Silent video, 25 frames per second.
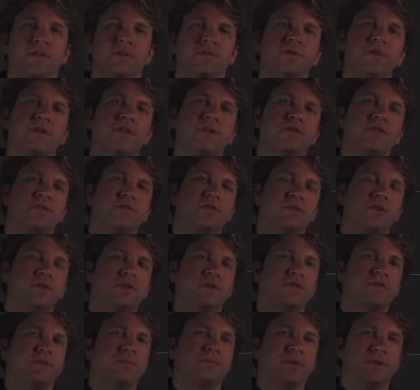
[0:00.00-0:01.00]
three D
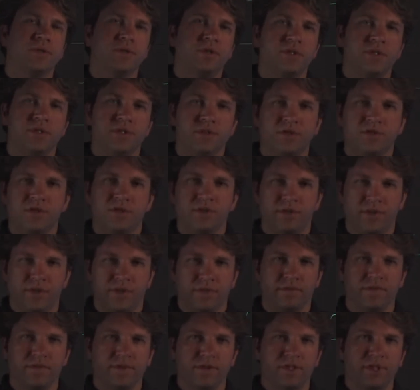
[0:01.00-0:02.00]
Studio's ability to do
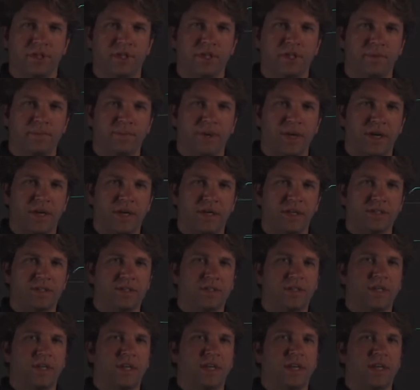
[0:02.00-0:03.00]
inverse
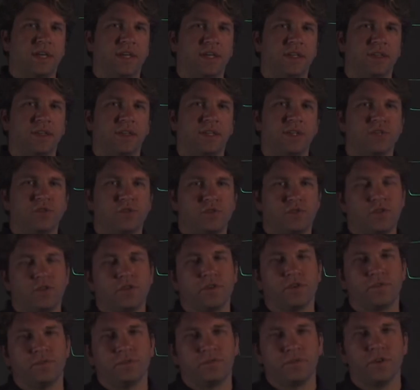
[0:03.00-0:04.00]
kinematics and
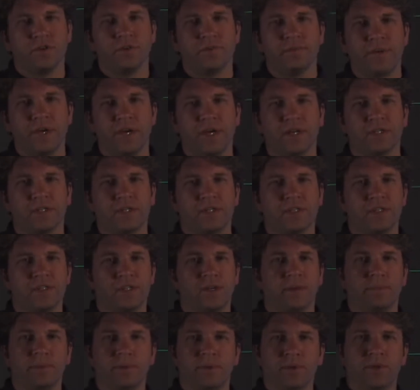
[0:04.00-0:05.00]
Lasershow Converter MAX's
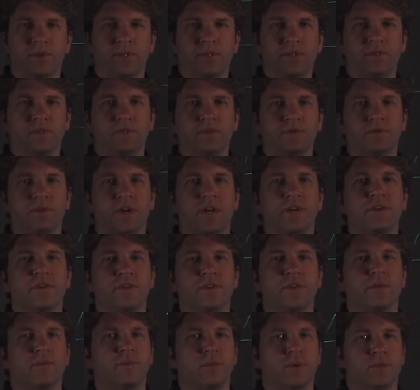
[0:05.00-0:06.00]
ability to render
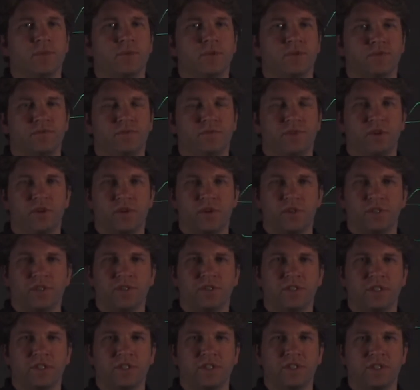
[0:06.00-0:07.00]
them almost
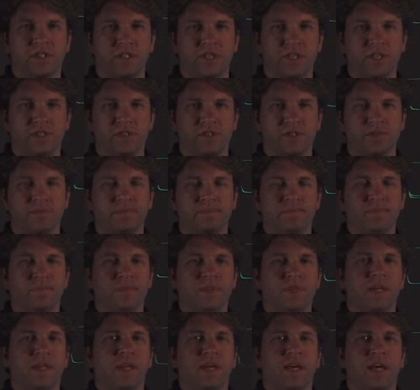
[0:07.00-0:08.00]
flawlessly to laser
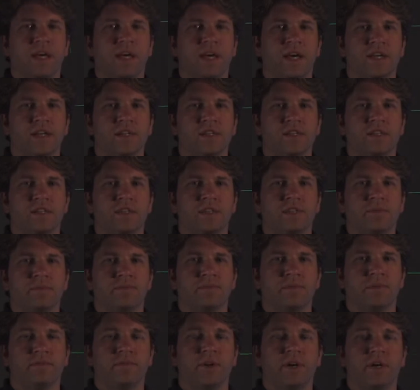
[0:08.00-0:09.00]
has
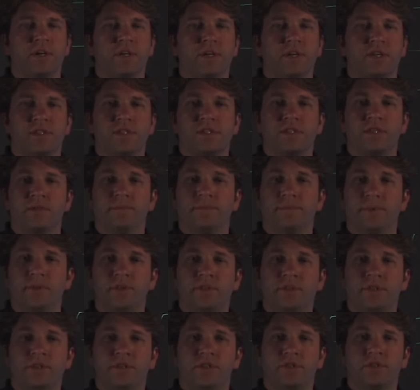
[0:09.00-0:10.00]
provided us an
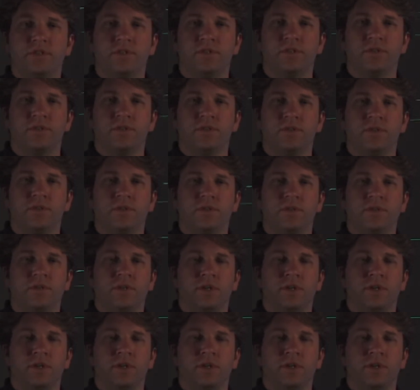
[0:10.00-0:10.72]
ability to